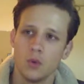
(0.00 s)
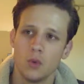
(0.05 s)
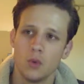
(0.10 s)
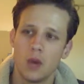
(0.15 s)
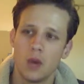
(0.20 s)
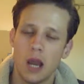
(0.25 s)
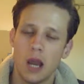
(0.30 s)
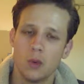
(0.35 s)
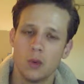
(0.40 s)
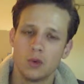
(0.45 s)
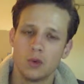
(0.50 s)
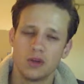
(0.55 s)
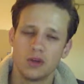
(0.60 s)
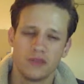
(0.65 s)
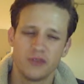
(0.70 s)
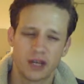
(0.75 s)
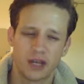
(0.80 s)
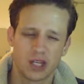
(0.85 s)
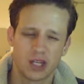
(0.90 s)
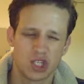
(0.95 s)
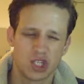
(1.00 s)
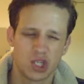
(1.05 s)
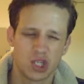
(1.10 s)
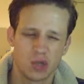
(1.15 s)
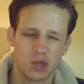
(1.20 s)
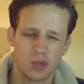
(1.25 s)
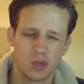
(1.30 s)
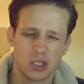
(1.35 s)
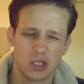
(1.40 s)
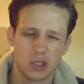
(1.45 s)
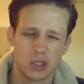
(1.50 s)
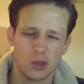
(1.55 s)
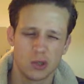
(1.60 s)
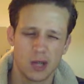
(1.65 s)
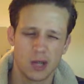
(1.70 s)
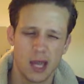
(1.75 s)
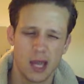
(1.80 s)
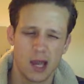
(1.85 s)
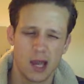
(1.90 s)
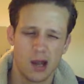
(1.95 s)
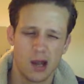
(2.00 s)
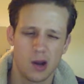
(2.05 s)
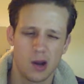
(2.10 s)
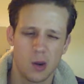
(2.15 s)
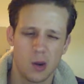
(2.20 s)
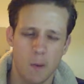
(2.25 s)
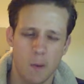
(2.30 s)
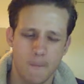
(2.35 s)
I wonder if I can show it to you now.